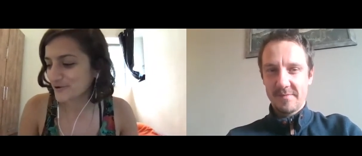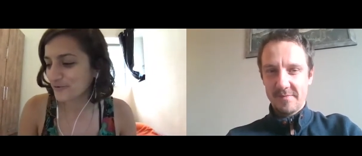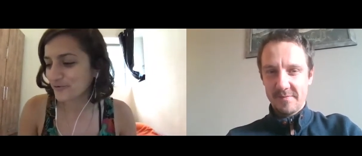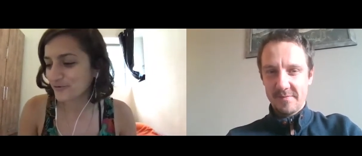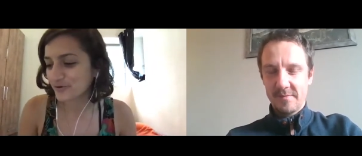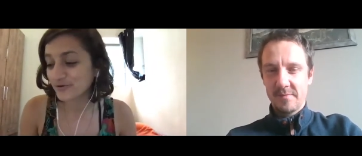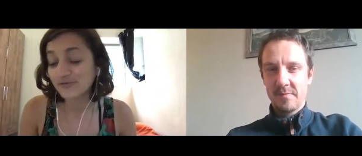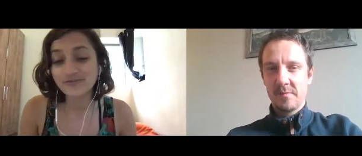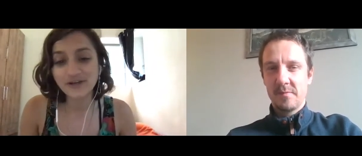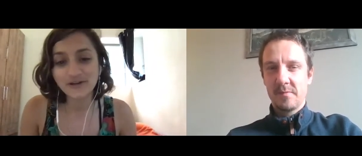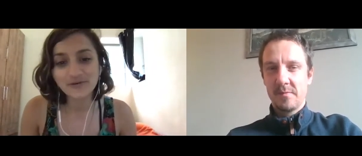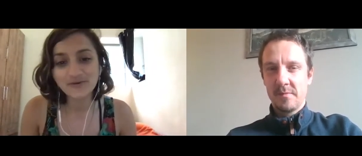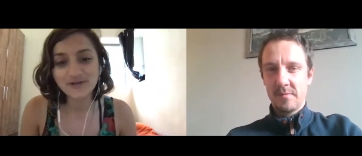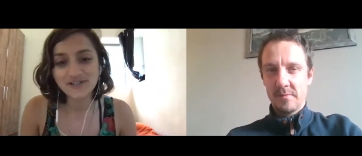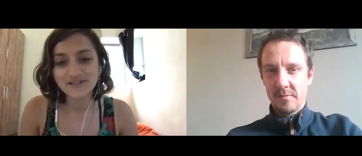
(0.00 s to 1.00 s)
Speaker 1: we were very
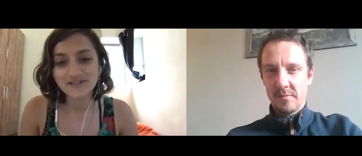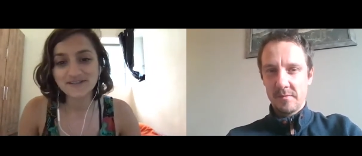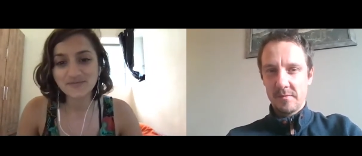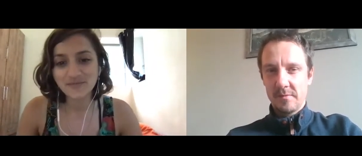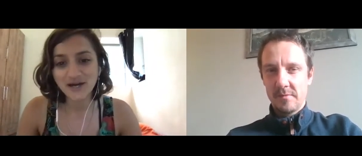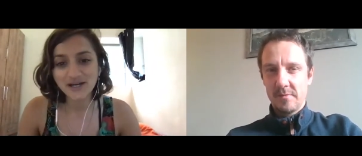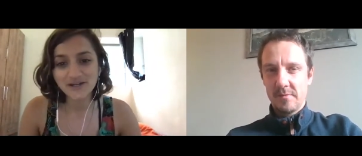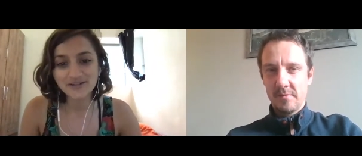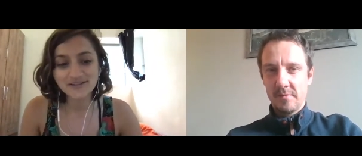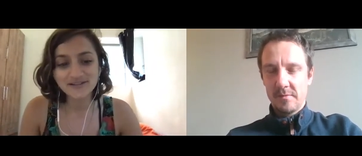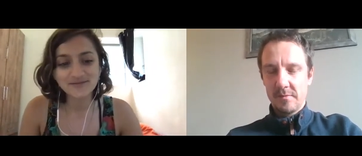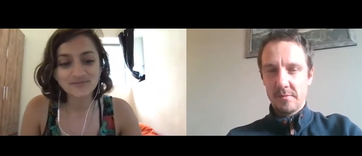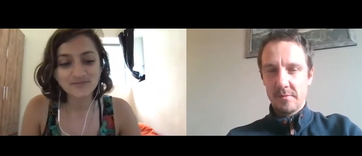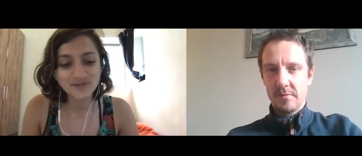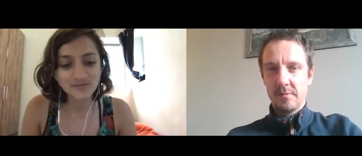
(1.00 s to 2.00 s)
much inspired, and
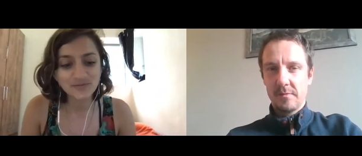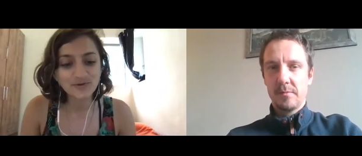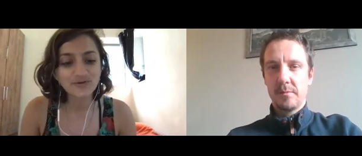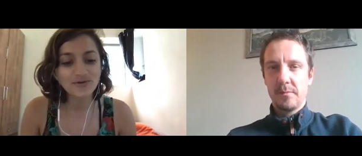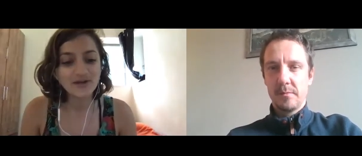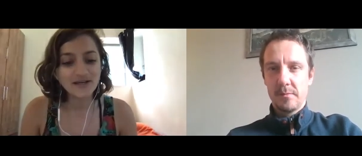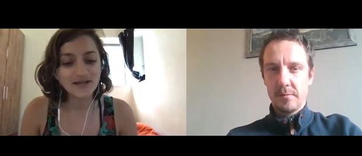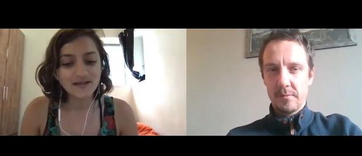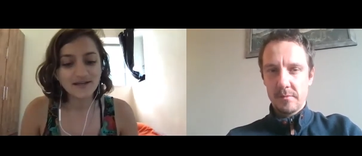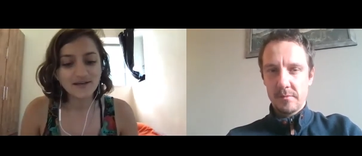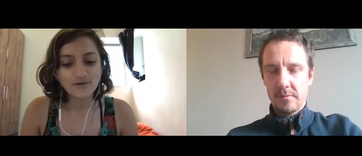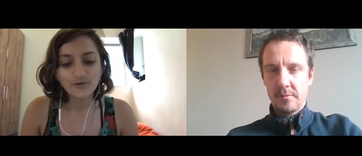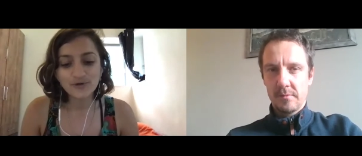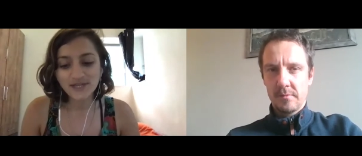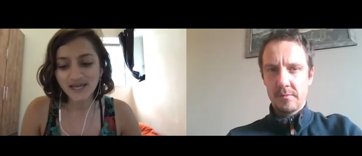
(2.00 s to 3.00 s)
people
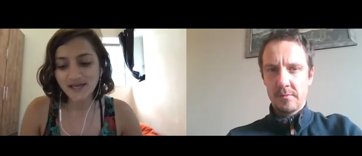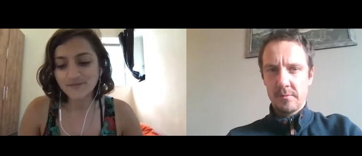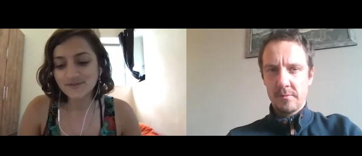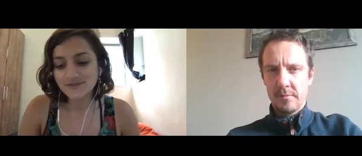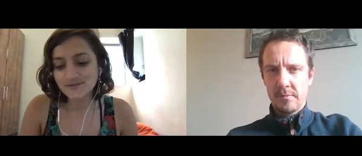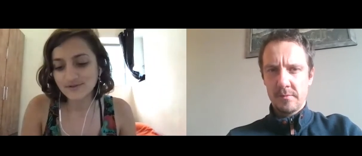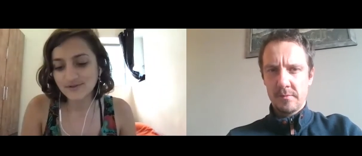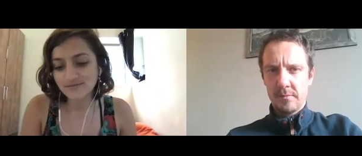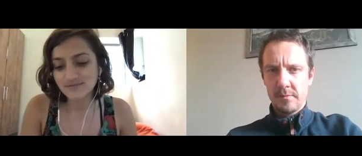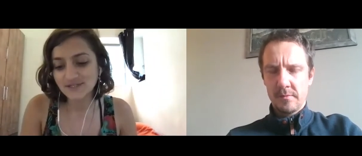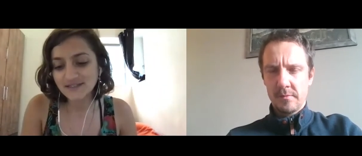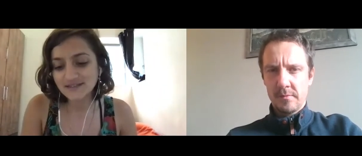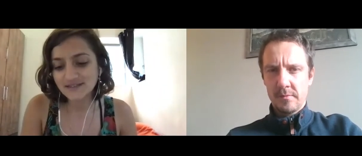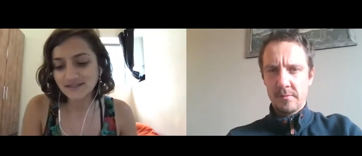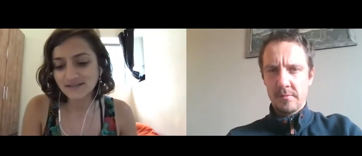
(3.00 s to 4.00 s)
who came to the
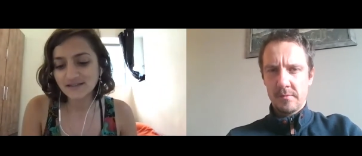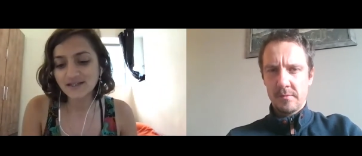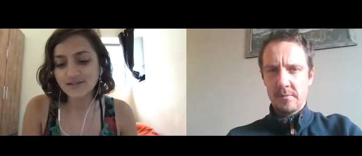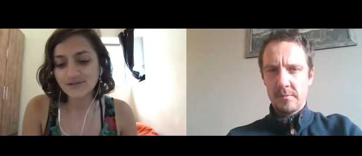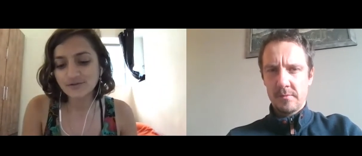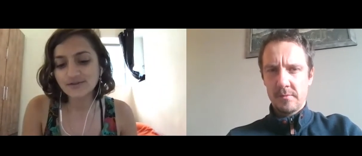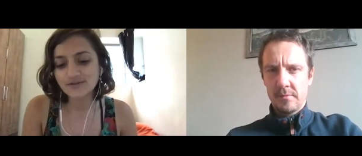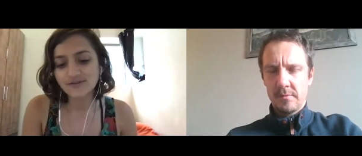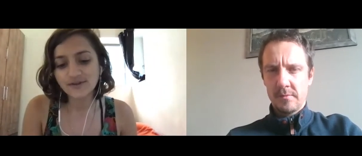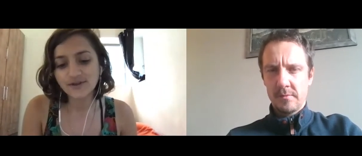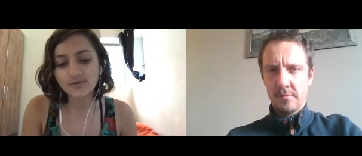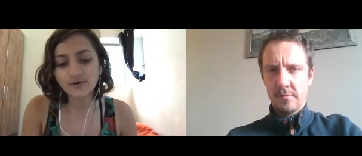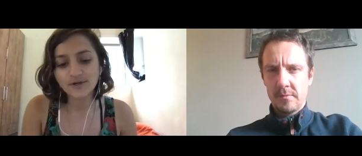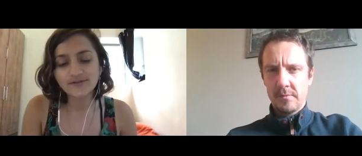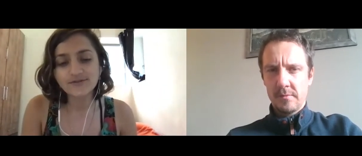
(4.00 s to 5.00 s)
meeting, they knew that they
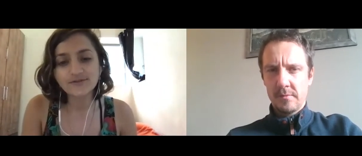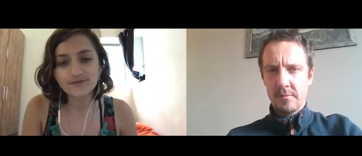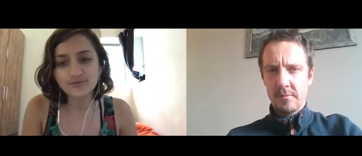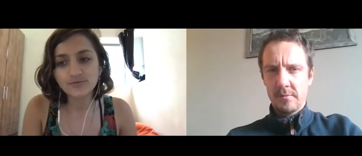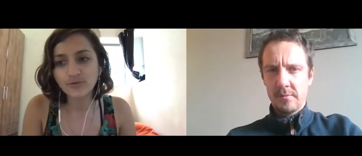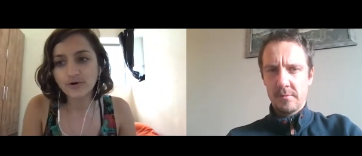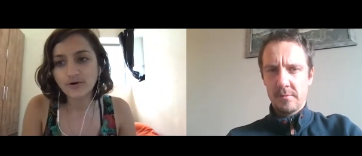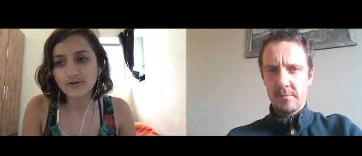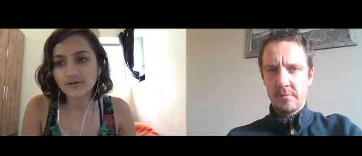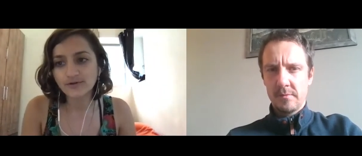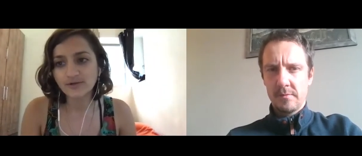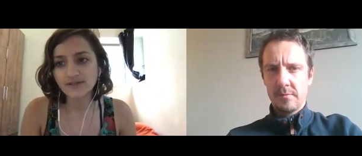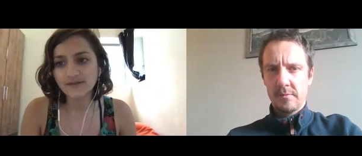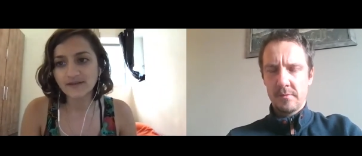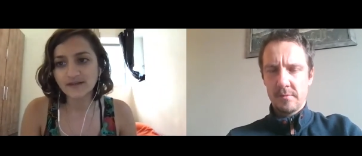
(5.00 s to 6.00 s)
want to do more than
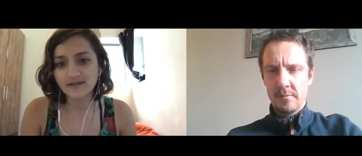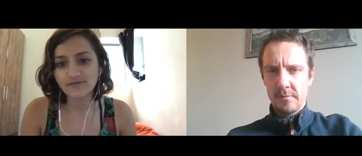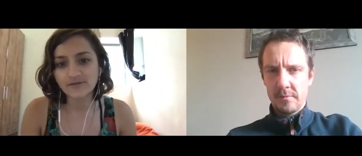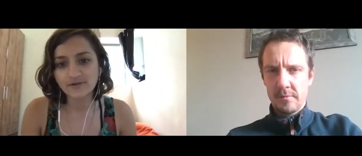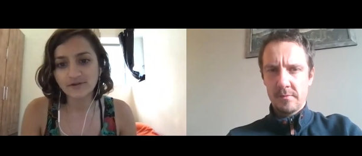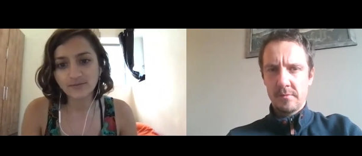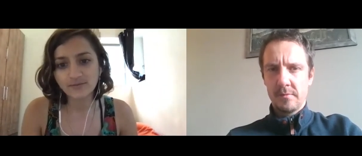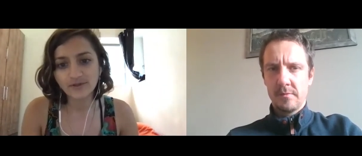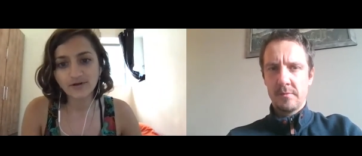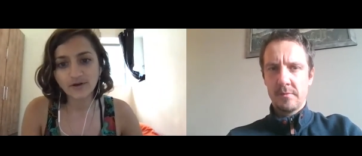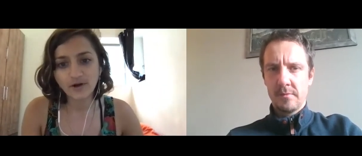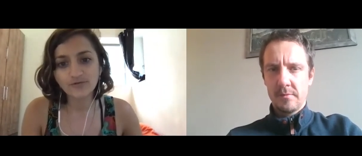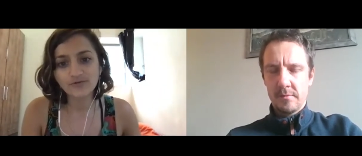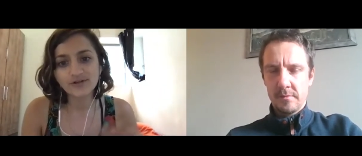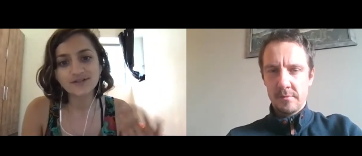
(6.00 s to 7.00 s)
what they have been
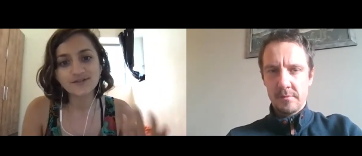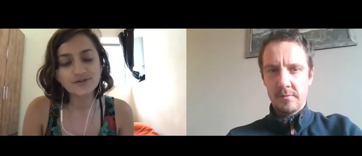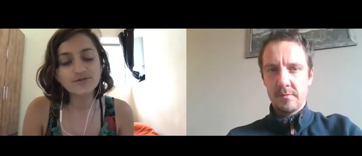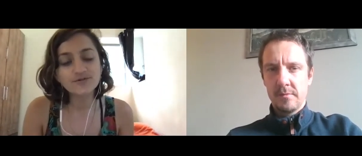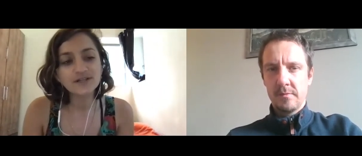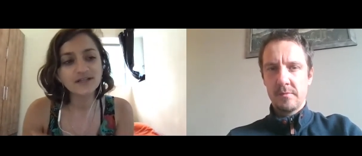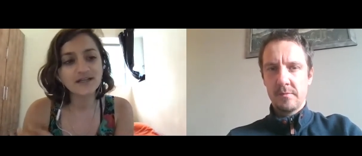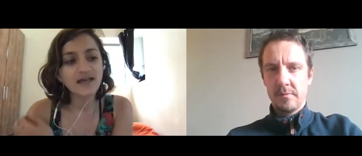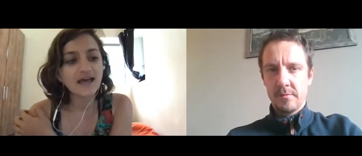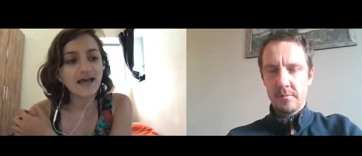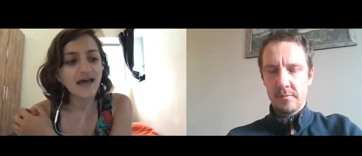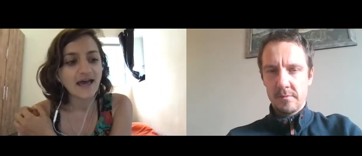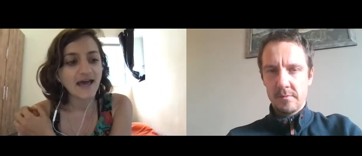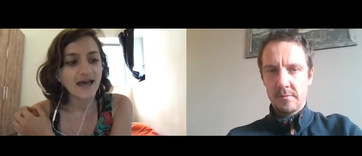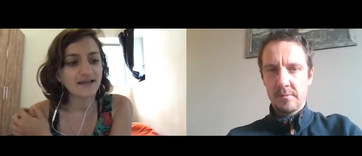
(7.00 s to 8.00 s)
already doing.
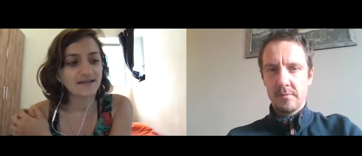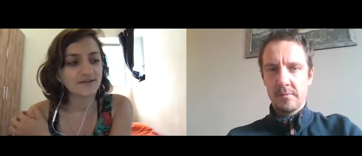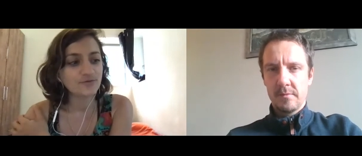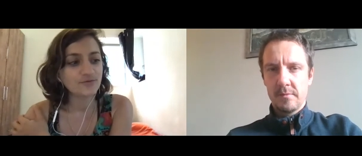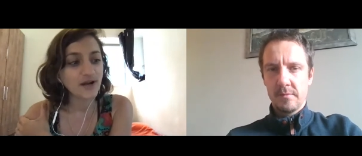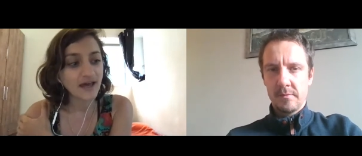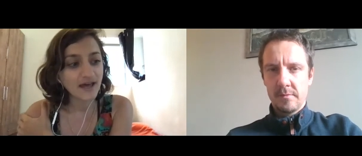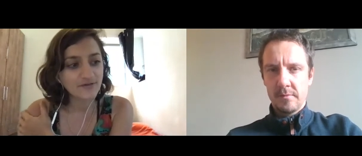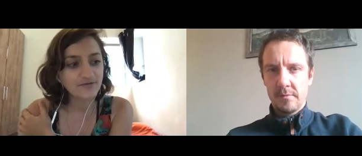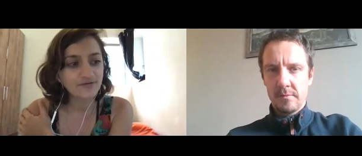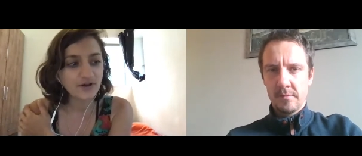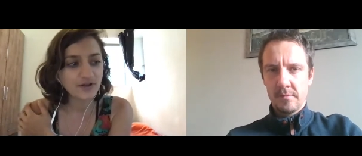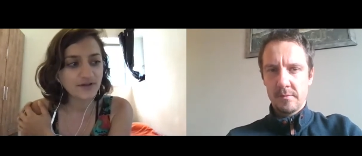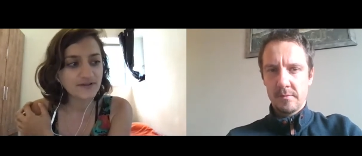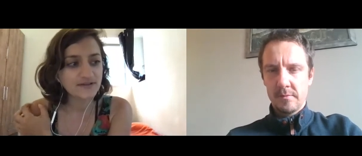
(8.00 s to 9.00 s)
And what I
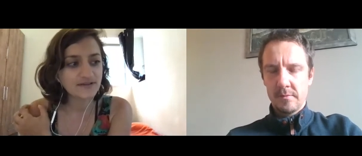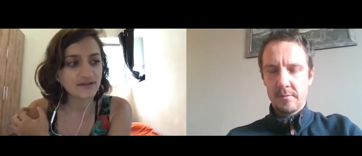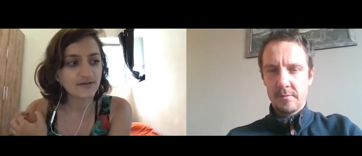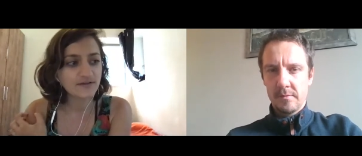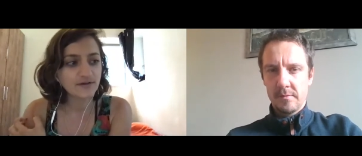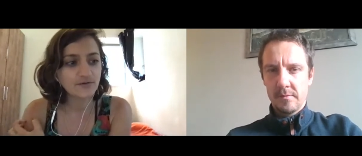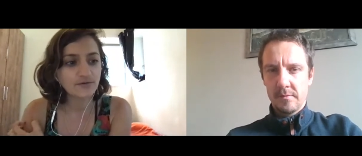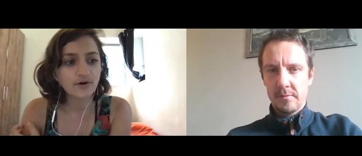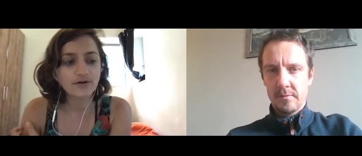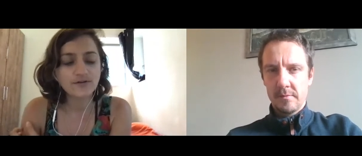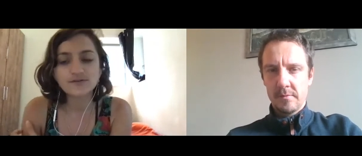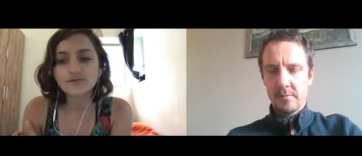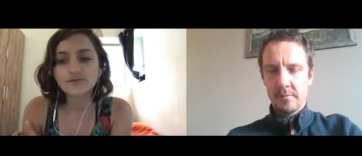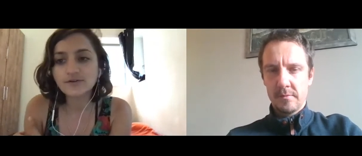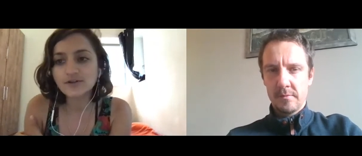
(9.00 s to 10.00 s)
felt is that they were
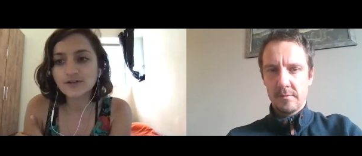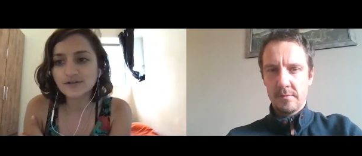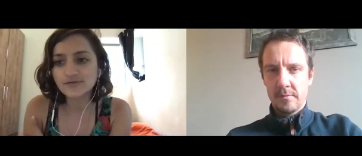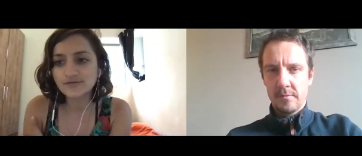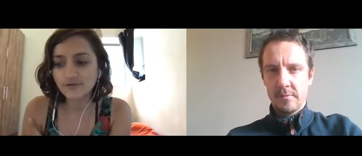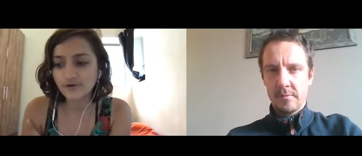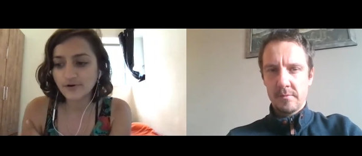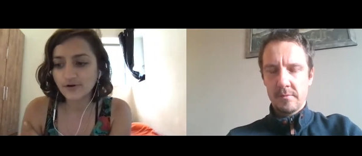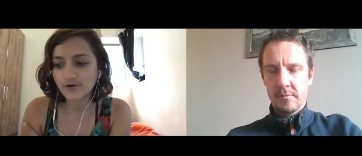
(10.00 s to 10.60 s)
also looking for